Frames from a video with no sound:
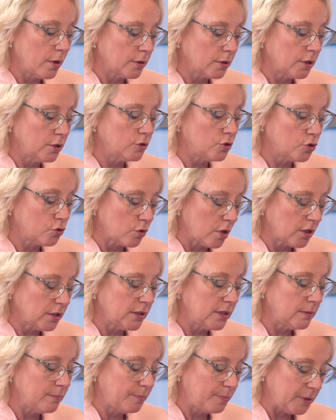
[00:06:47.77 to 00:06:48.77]

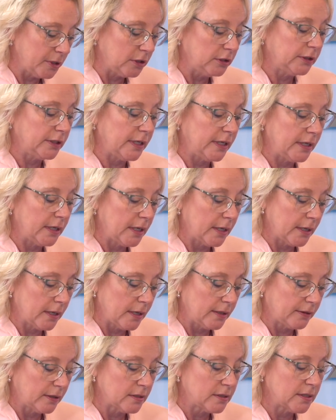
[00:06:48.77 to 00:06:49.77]
constructed building
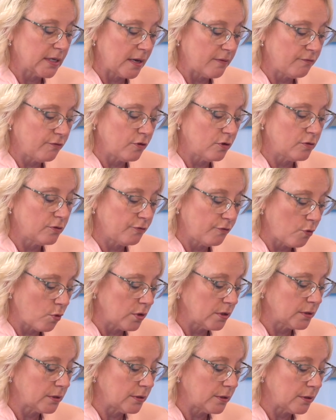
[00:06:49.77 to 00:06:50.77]
at the Sanford
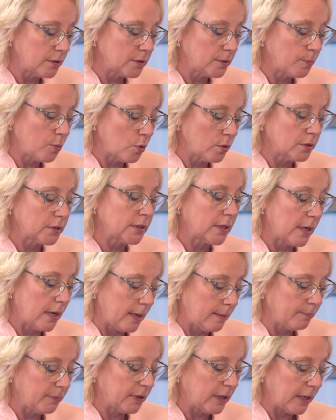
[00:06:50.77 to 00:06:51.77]
Fort Sports
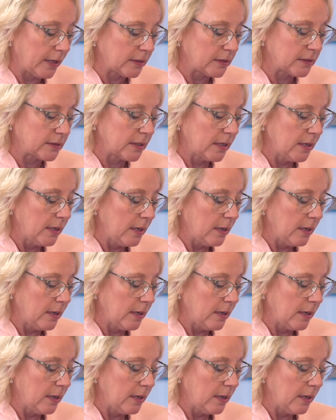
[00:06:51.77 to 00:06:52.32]
Complex.